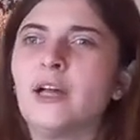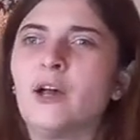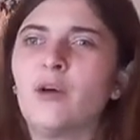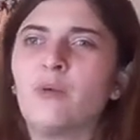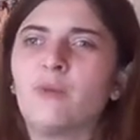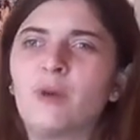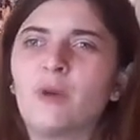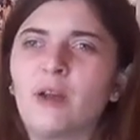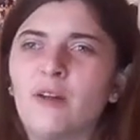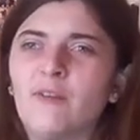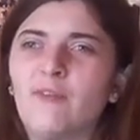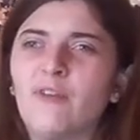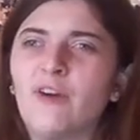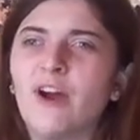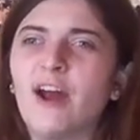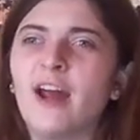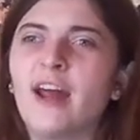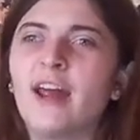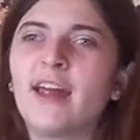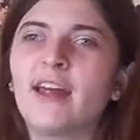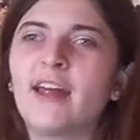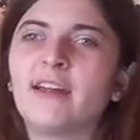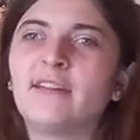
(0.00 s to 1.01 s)
Whenever
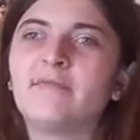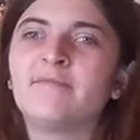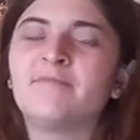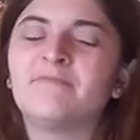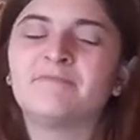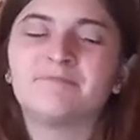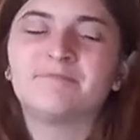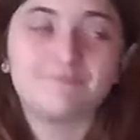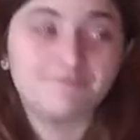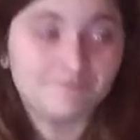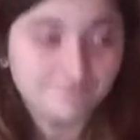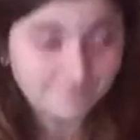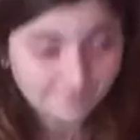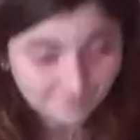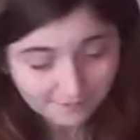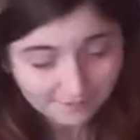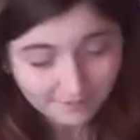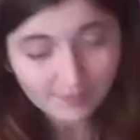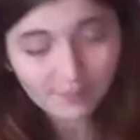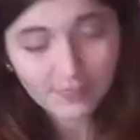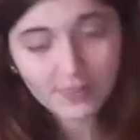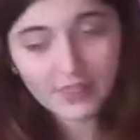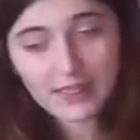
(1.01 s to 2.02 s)
I
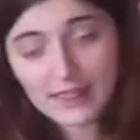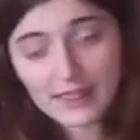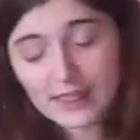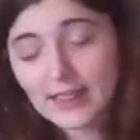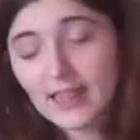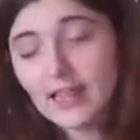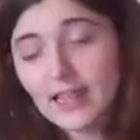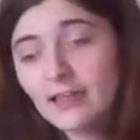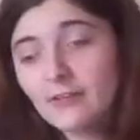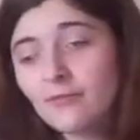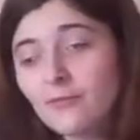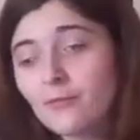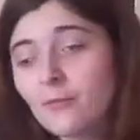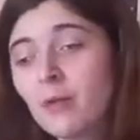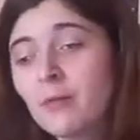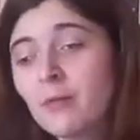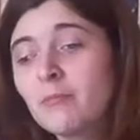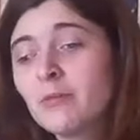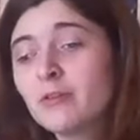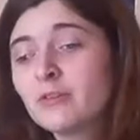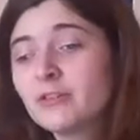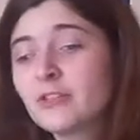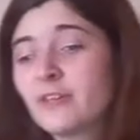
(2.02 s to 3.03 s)
make my
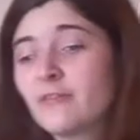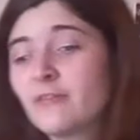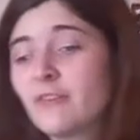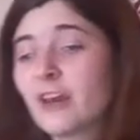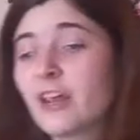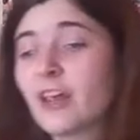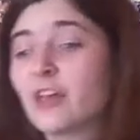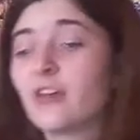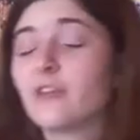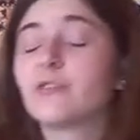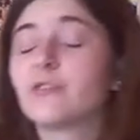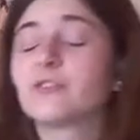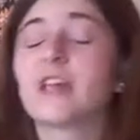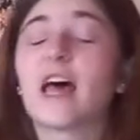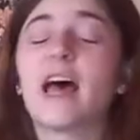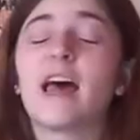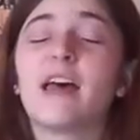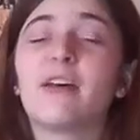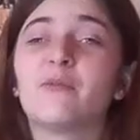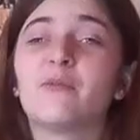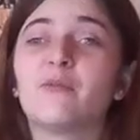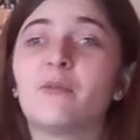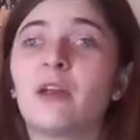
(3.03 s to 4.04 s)
music videos,
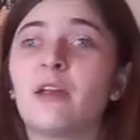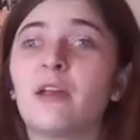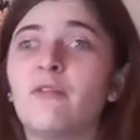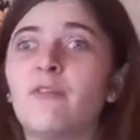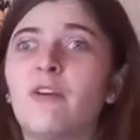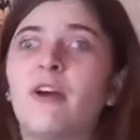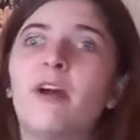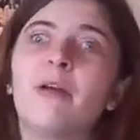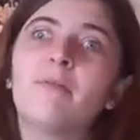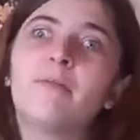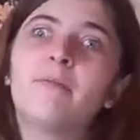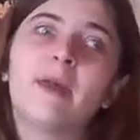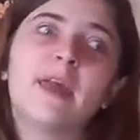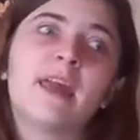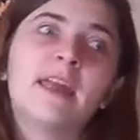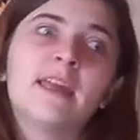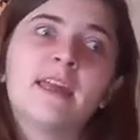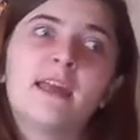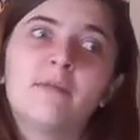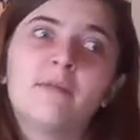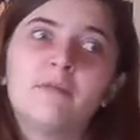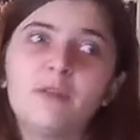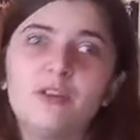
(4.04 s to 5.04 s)
I whenever I make
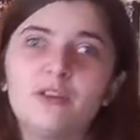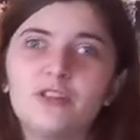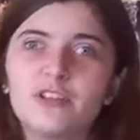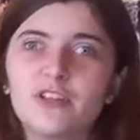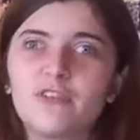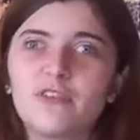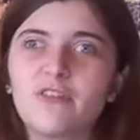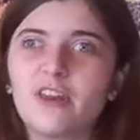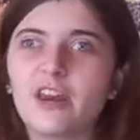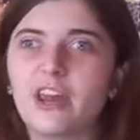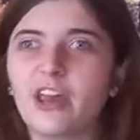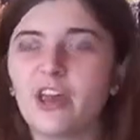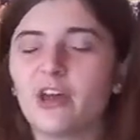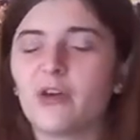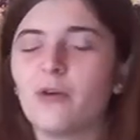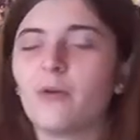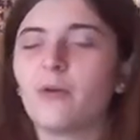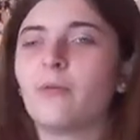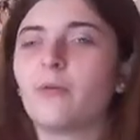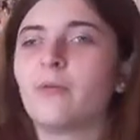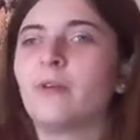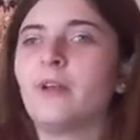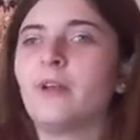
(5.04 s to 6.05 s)
a music video